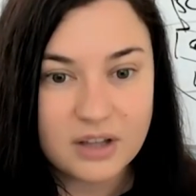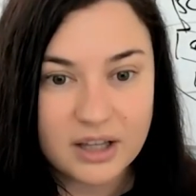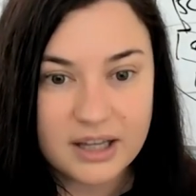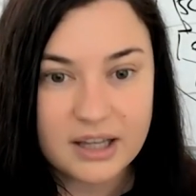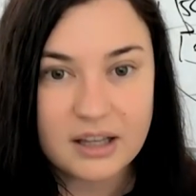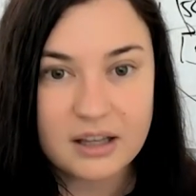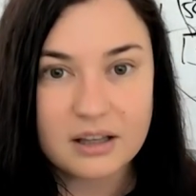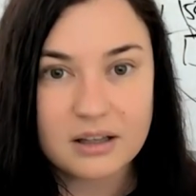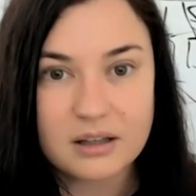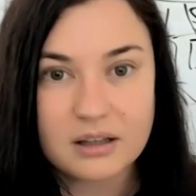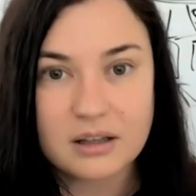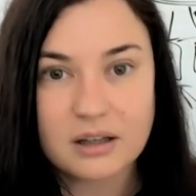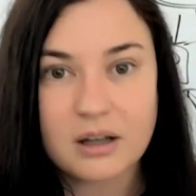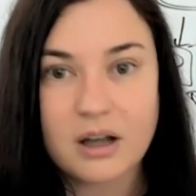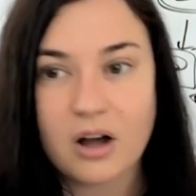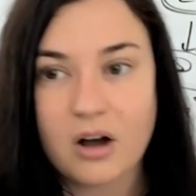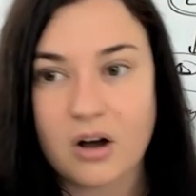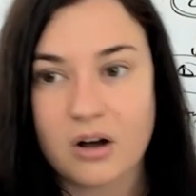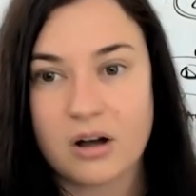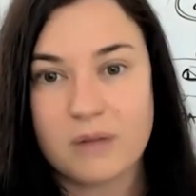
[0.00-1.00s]
Like,
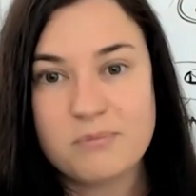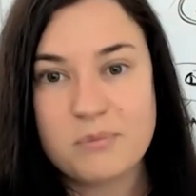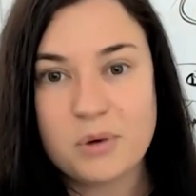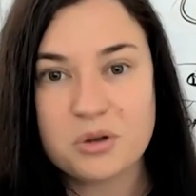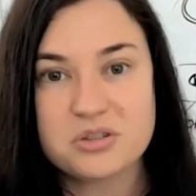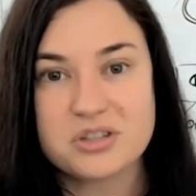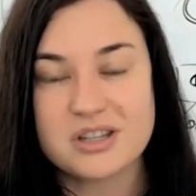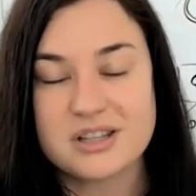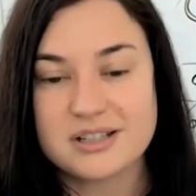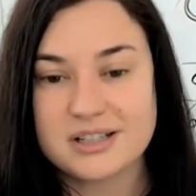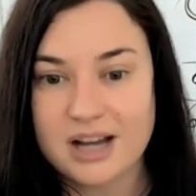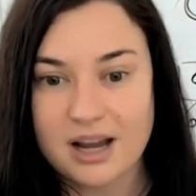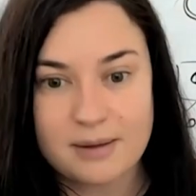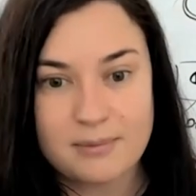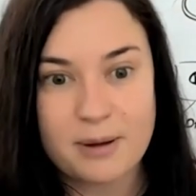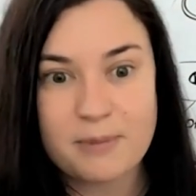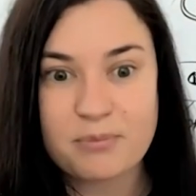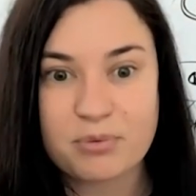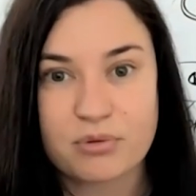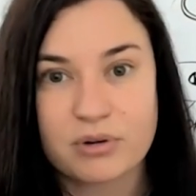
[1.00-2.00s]
most of the time,
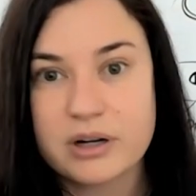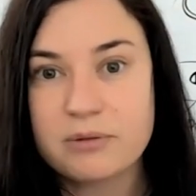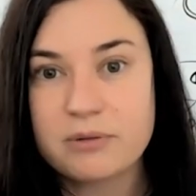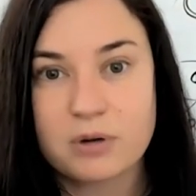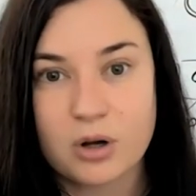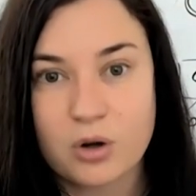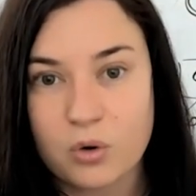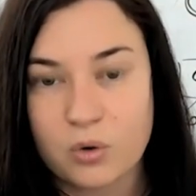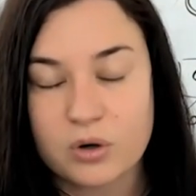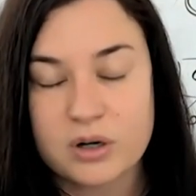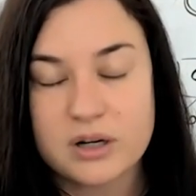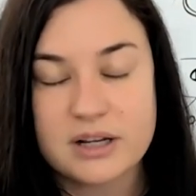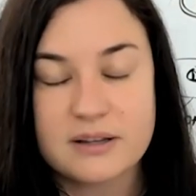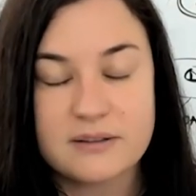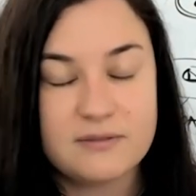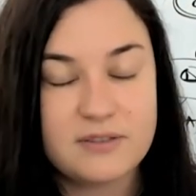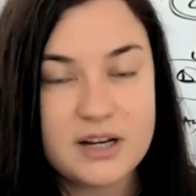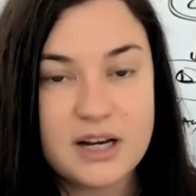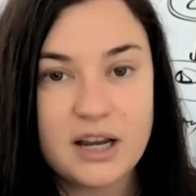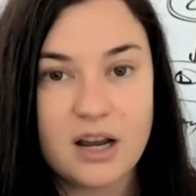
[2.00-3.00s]
I'm pre
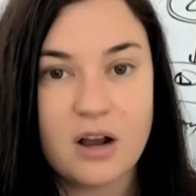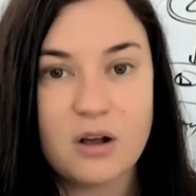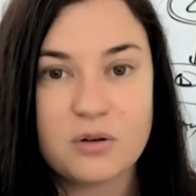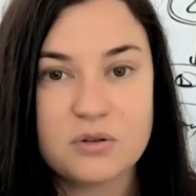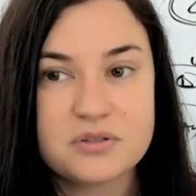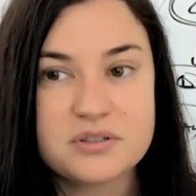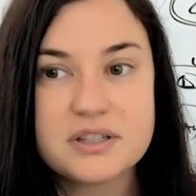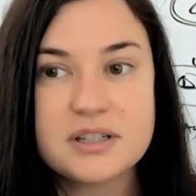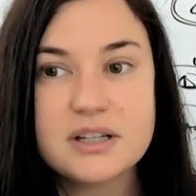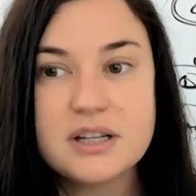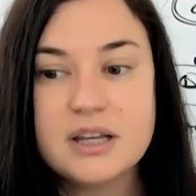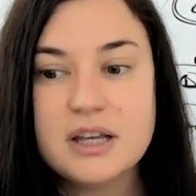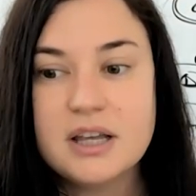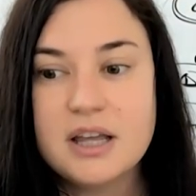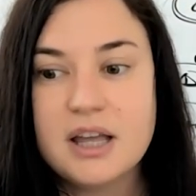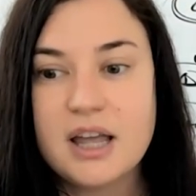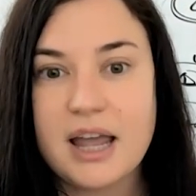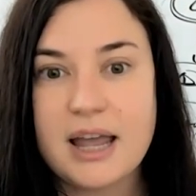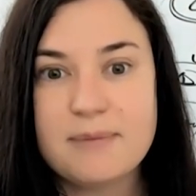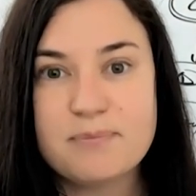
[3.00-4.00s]
recording videos
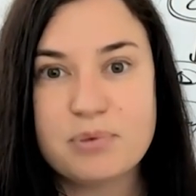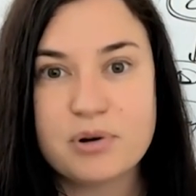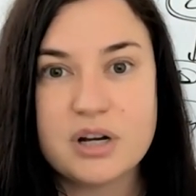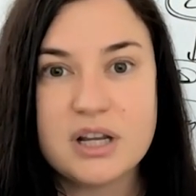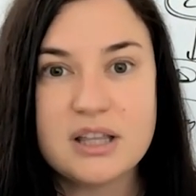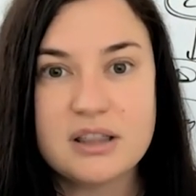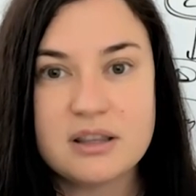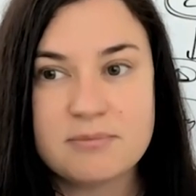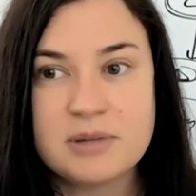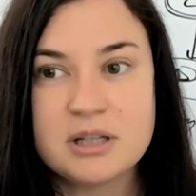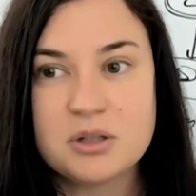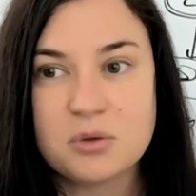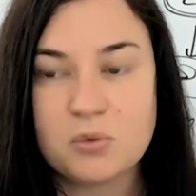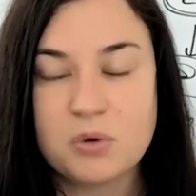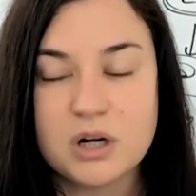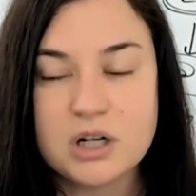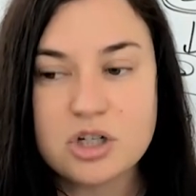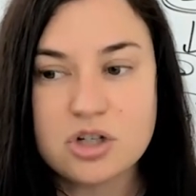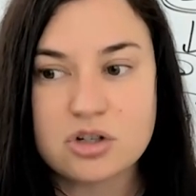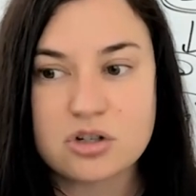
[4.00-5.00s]
and putting them into
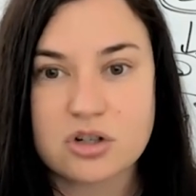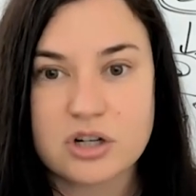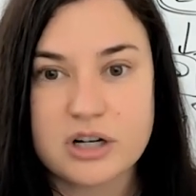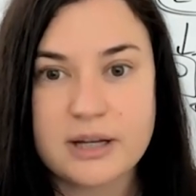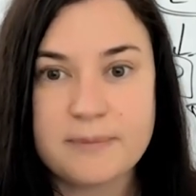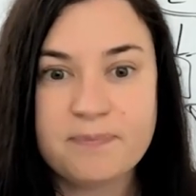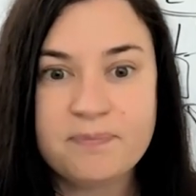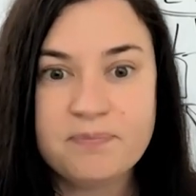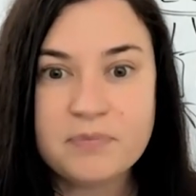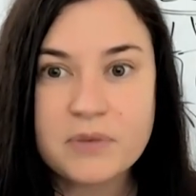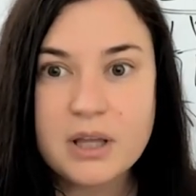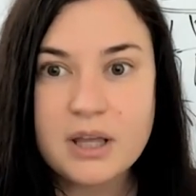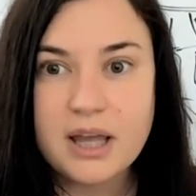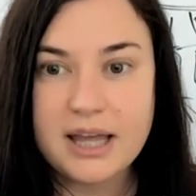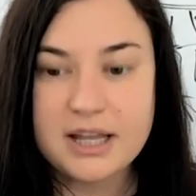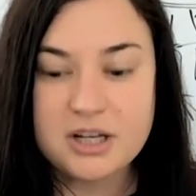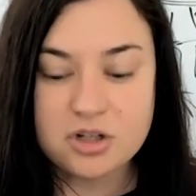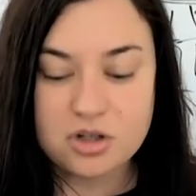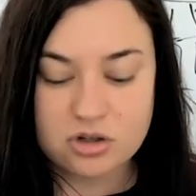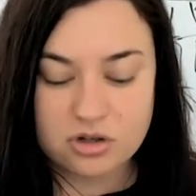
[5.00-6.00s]
one stream
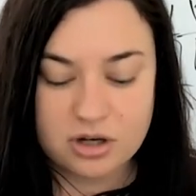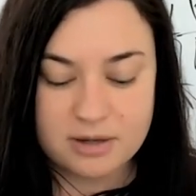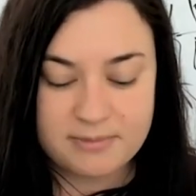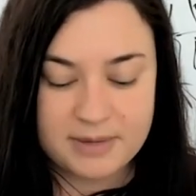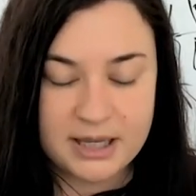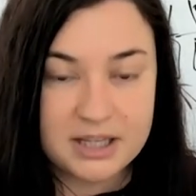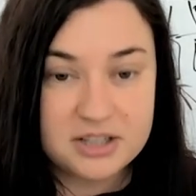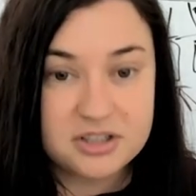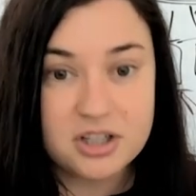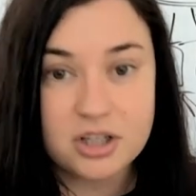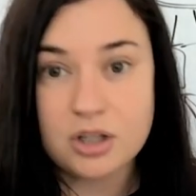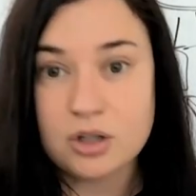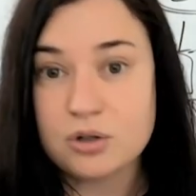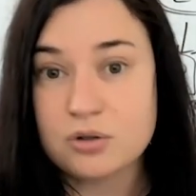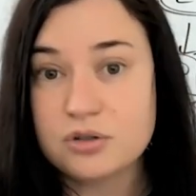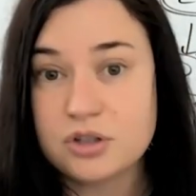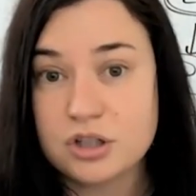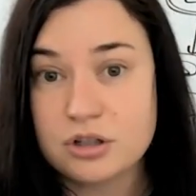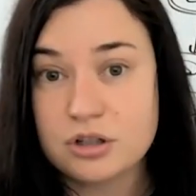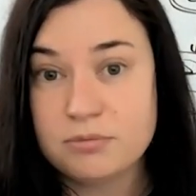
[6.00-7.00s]
and streaming it to
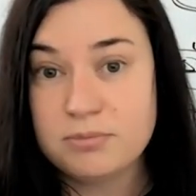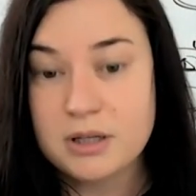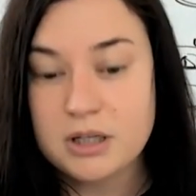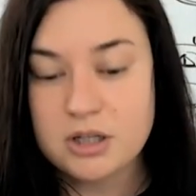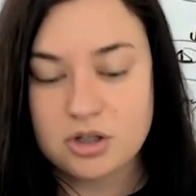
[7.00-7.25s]
YouTube,